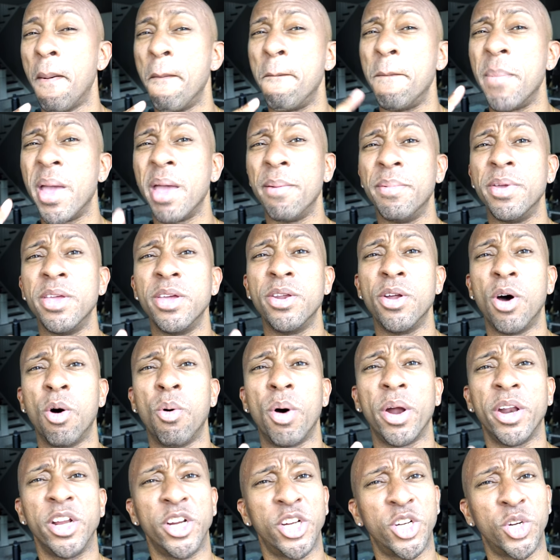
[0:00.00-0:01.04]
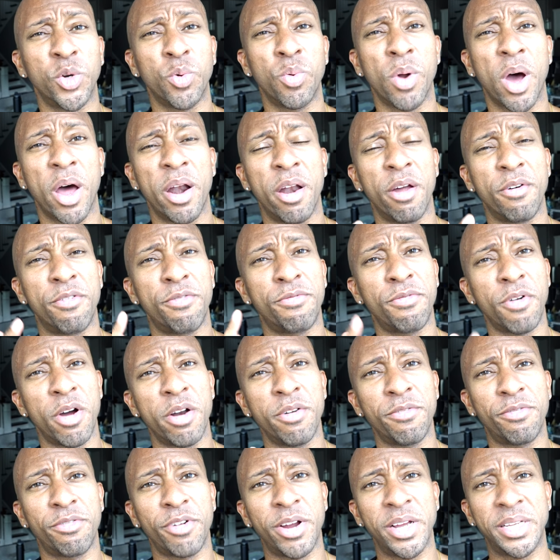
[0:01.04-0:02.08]
maybe you don't want to shoot on the
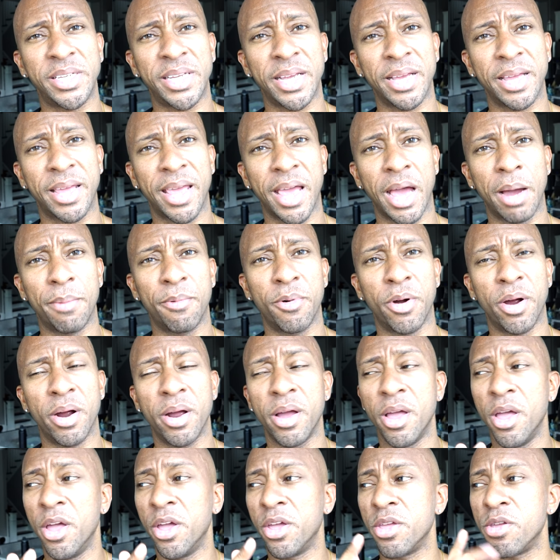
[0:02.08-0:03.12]
front-facing camera.